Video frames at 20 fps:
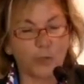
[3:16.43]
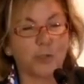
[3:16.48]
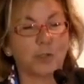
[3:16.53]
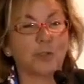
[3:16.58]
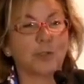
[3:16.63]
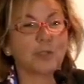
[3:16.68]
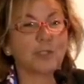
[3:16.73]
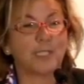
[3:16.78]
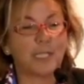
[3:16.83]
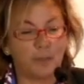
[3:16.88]

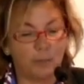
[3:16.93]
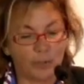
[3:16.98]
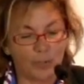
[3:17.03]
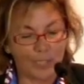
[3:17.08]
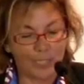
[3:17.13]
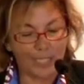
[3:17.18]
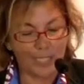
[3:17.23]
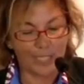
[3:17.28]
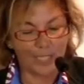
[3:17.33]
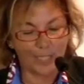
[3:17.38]
Gottlieb's
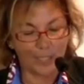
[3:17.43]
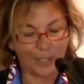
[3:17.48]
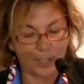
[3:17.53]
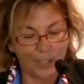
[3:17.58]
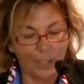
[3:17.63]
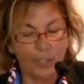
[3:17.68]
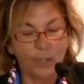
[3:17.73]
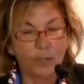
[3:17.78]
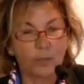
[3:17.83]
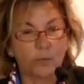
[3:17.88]
clinic,
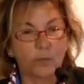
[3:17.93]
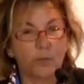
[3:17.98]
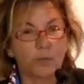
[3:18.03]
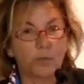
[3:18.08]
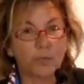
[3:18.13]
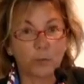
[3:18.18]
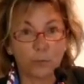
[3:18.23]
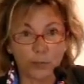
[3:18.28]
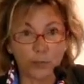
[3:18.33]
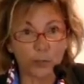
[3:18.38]

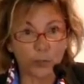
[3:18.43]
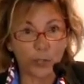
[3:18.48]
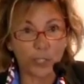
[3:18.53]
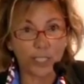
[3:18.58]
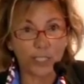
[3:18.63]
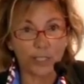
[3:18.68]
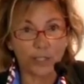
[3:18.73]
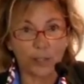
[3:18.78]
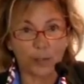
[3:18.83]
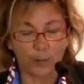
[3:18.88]
which was a
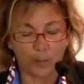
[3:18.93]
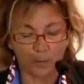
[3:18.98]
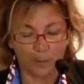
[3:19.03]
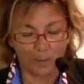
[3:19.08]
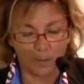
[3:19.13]
chicken coop.